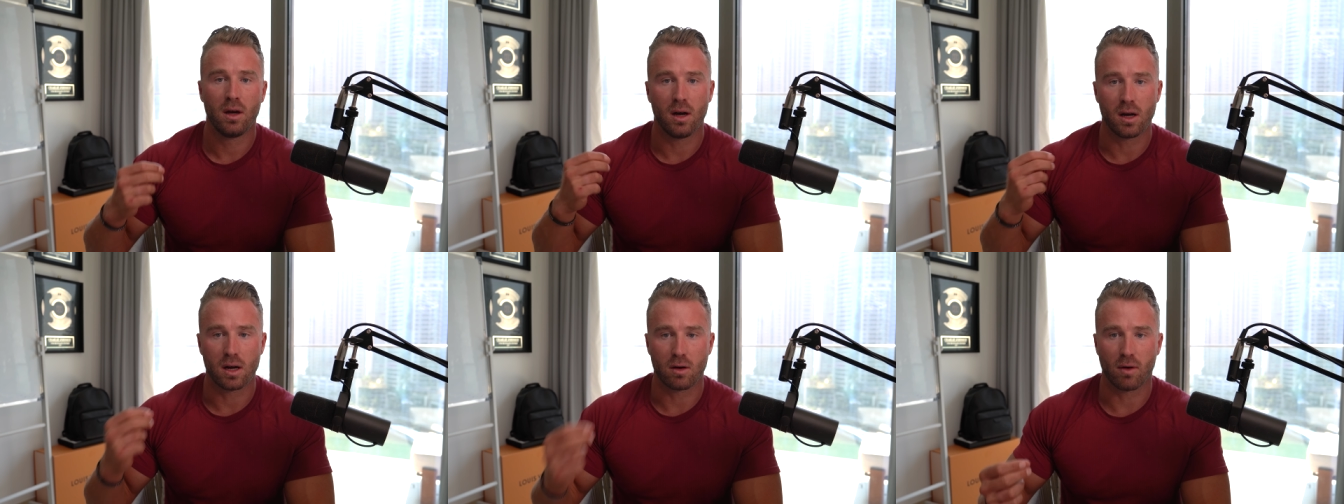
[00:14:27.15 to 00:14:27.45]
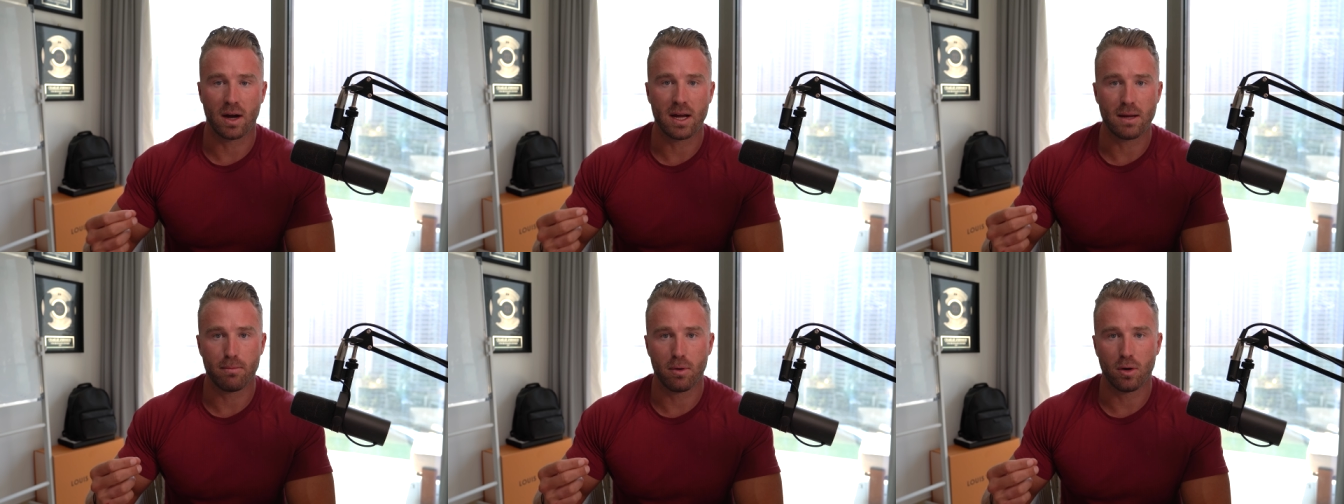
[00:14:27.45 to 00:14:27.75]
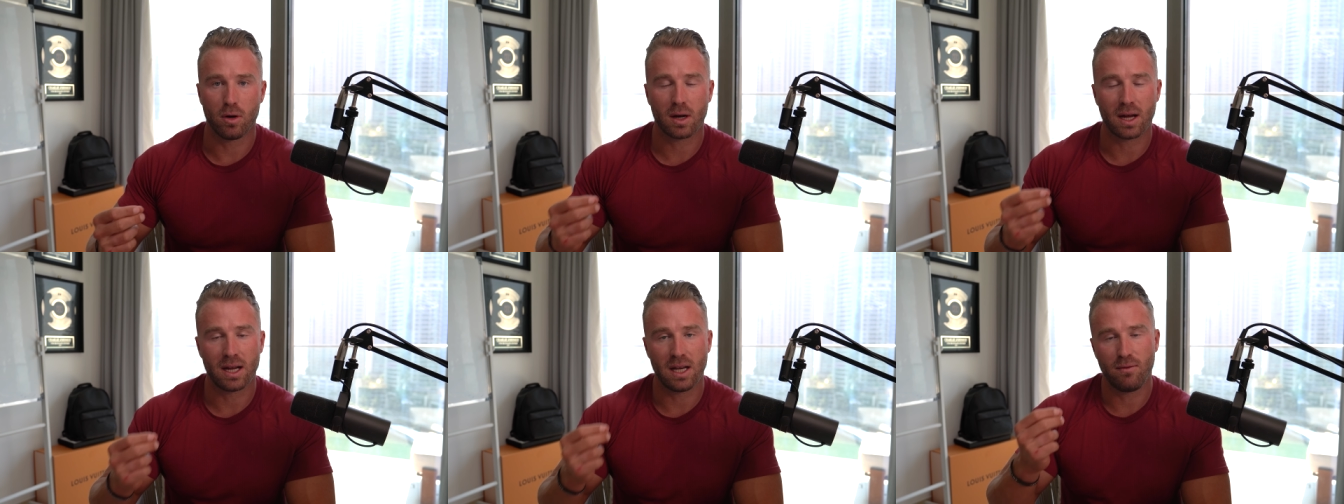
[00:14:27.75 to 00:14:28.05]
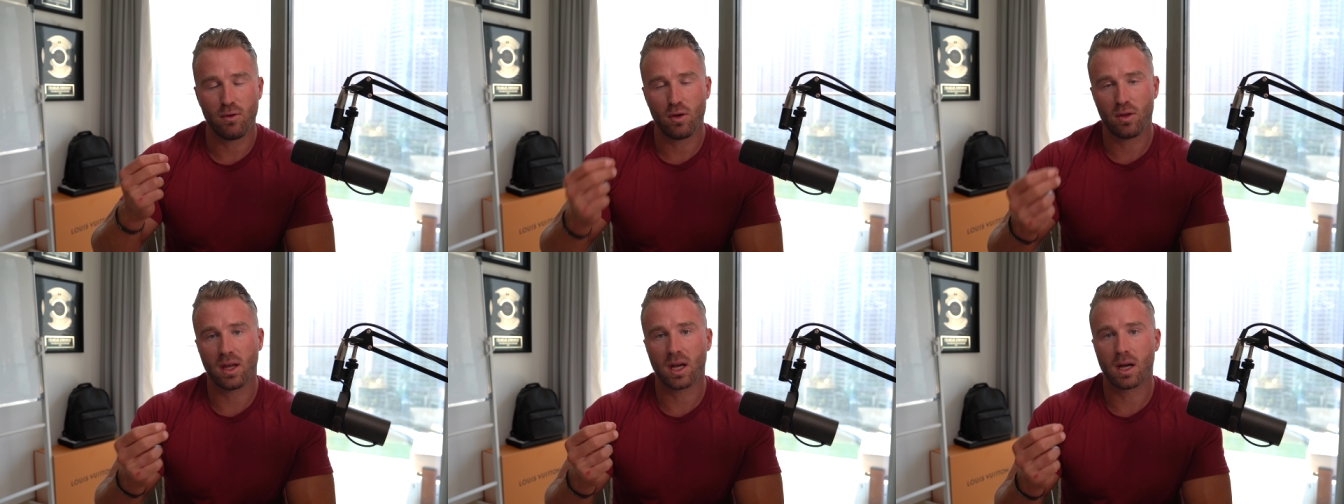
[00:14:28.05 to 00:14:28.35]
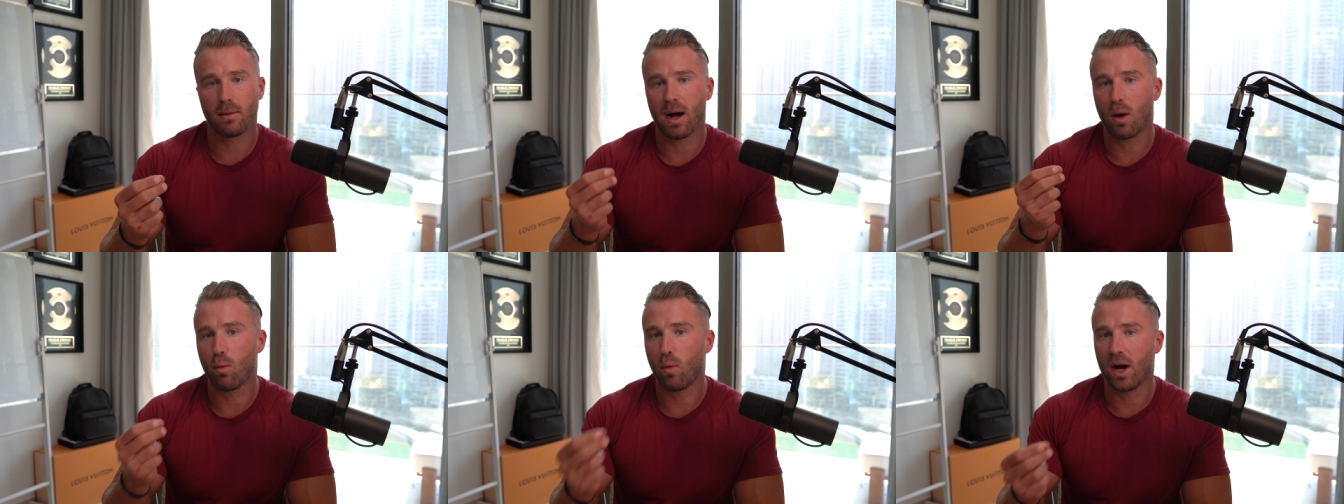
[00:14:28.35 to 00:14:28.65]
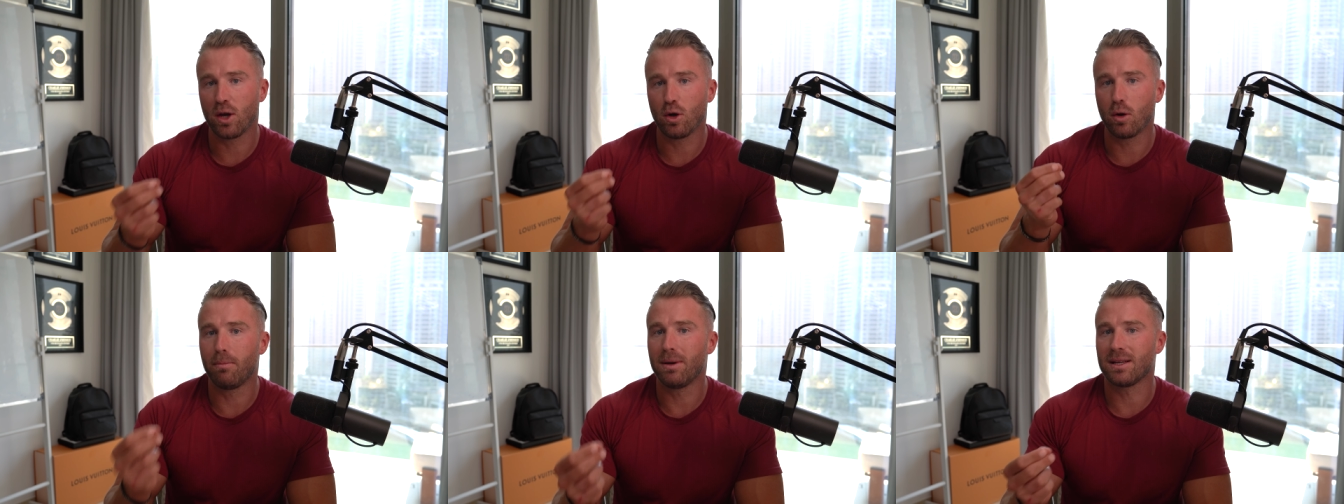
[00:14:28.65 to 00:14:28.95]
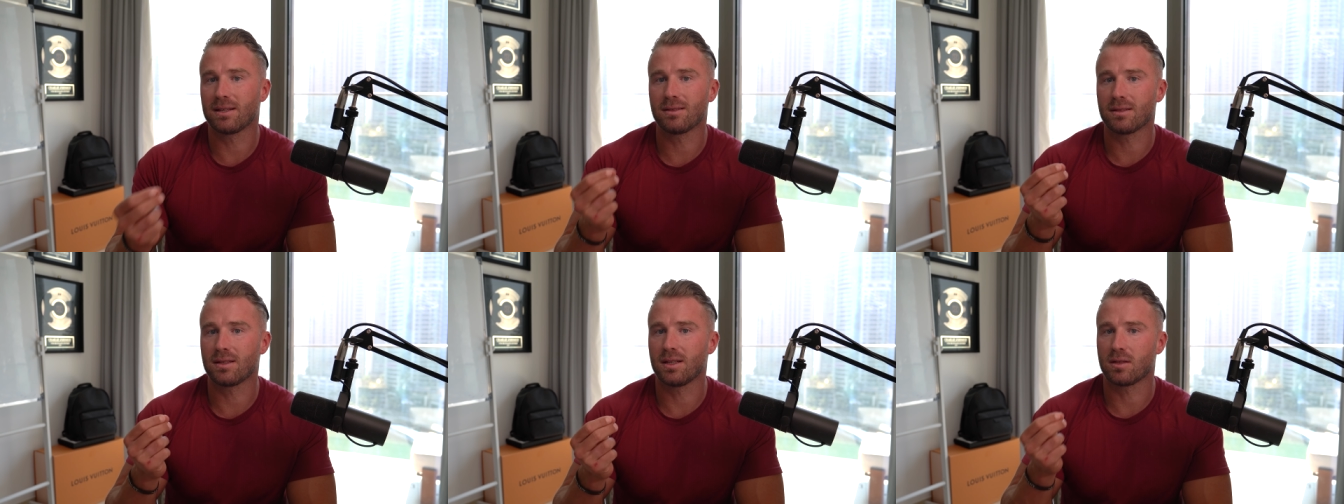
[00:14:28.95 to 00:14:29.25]
A great book. And if you think about where your
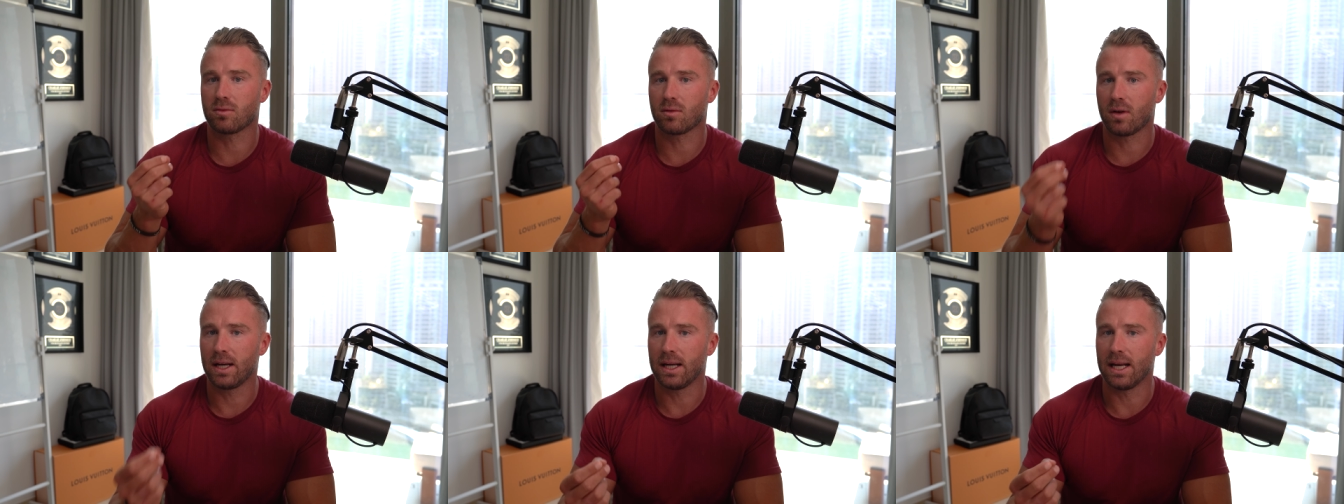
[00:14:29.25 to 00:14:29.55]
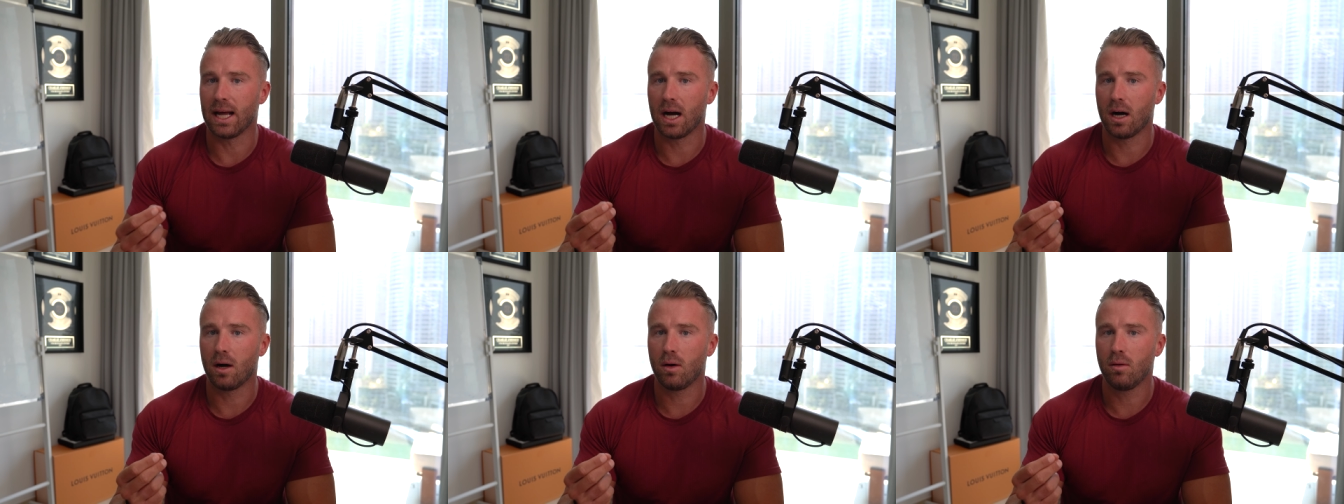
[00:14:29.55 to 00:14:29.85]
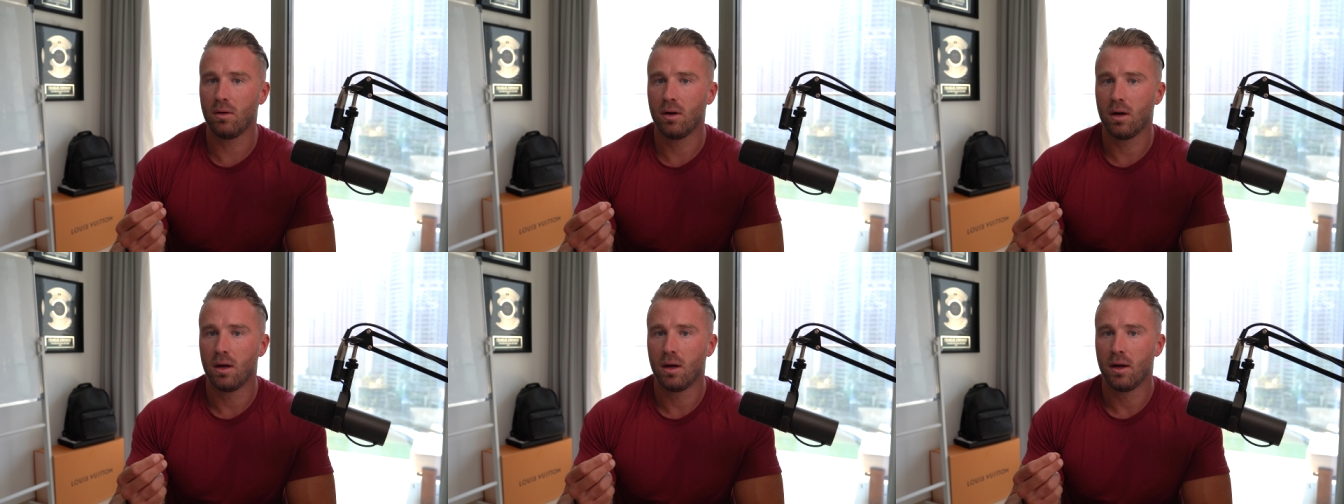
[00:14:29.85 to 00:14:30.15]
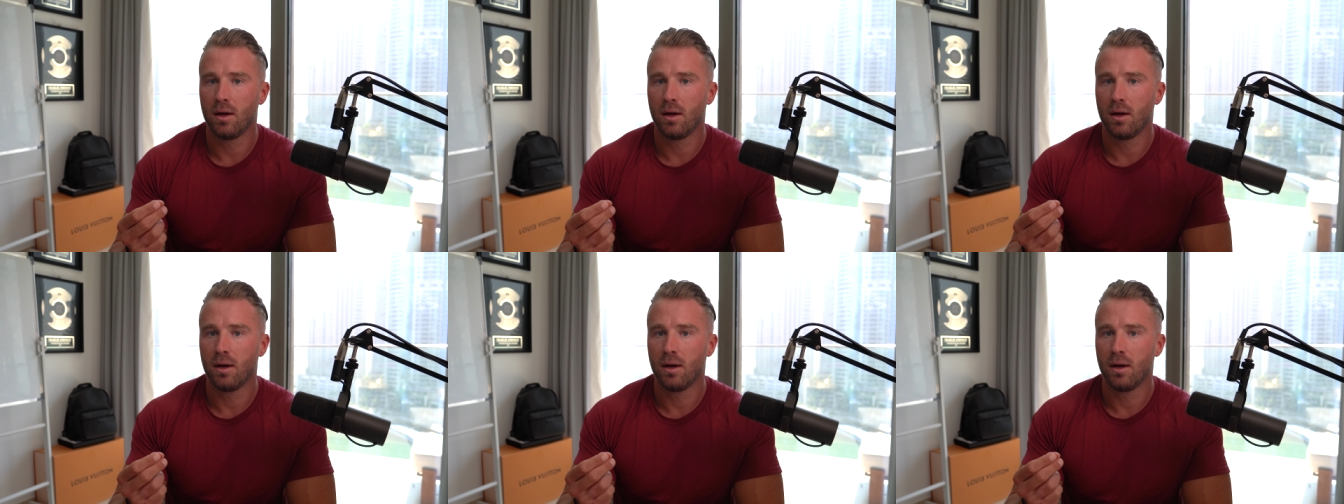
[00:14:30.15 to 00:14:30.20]
business is right now,